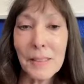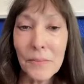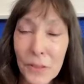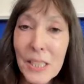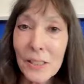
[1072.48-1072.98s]

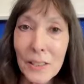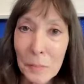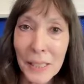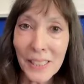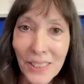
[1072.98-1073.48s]
field,
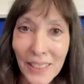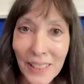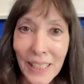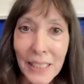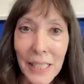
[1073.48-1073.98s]

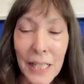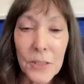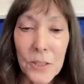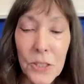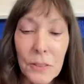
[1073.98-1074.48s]
basically, an
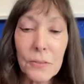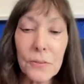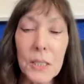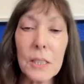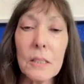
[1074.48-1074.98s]
energy
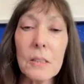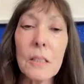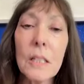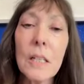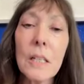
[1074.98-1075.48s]
field
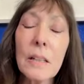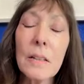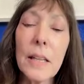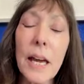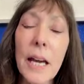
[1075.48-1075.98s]

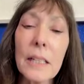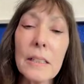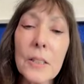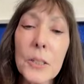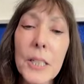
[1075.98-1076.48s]
that
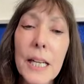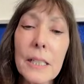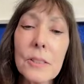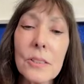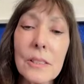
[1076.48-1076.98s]

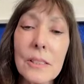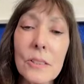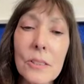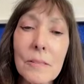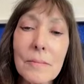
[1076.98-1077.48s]
creates
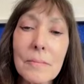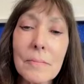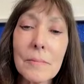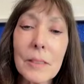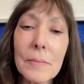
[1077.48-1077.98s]
this
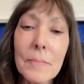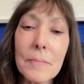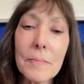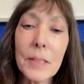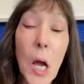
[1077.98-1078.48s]

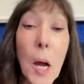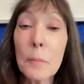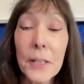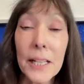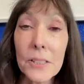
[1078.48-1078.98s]

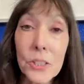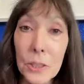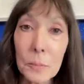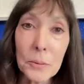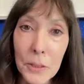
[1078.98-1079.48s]

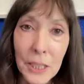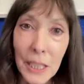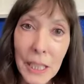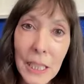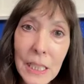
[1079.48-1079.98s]
comradeship,
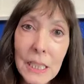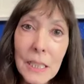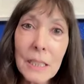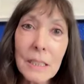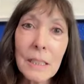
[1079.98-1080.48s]
really,
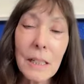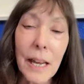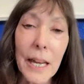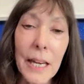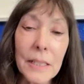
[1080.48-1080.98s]

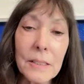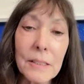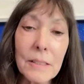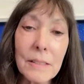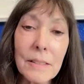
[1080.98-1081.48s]

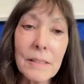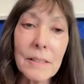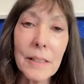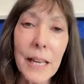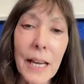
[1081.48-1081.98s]
and
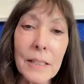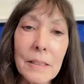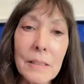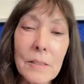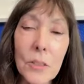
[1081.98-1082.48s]
that
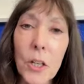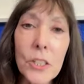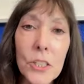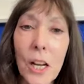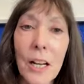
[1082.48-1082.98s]

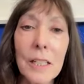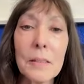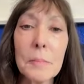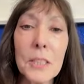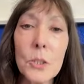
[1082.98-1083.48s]

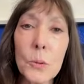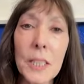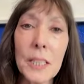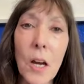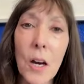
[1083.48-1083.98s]
darshan
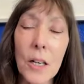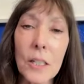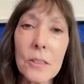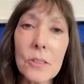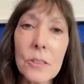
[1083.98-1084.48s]
between
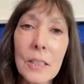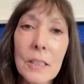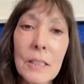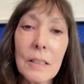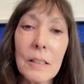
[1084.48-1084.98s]
hearts,
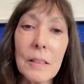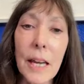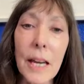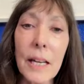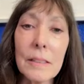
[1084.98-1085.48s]

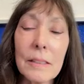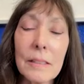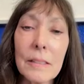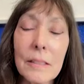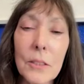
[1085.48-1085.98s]
that
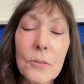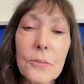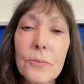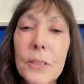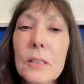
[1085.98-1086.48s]
you
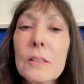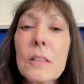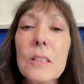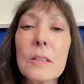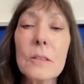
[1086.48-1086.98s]
feel
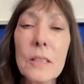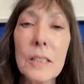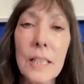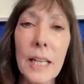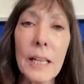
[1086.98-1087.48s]
the
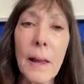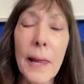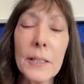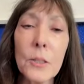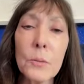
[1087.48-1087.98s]
unity
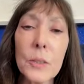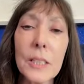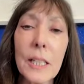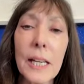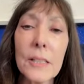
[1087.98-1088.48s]
and you
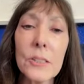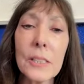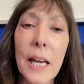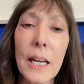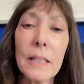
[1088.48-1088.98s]
realize
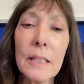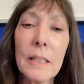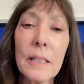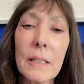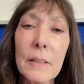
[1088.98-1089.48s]
that
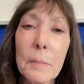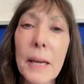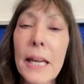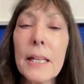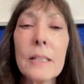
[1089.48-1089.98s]
the
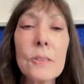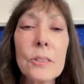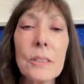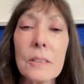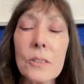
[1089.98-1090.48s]

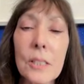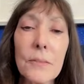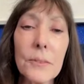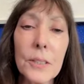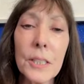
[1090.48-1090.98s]
pains and the
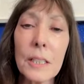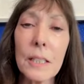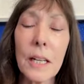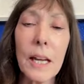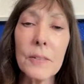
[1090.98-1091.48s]
suffering
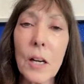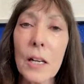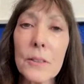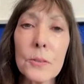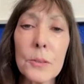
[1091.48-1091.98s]
that I've
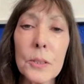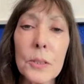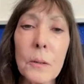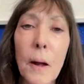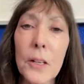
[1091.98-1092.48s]
gone
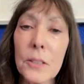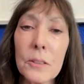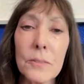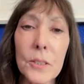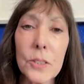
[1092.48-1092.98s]
through are
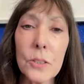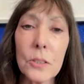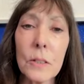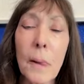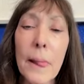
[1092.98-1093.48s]

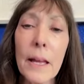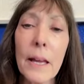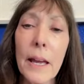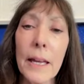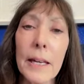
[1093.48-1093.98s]
universal,
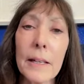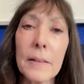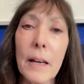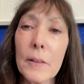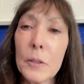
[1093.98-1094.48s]

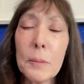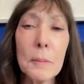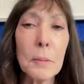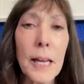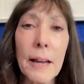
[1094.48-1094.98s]
and other
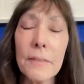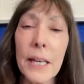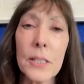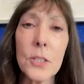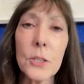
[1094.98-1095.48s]
people have
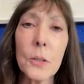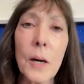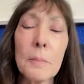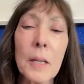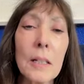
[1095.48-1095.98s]
that too.
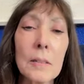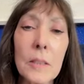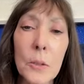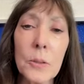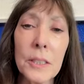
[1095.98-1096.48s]
I'm not
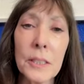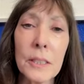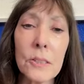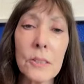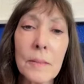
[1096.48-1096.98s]
alone in
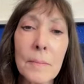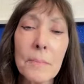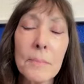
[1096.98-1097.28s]
this.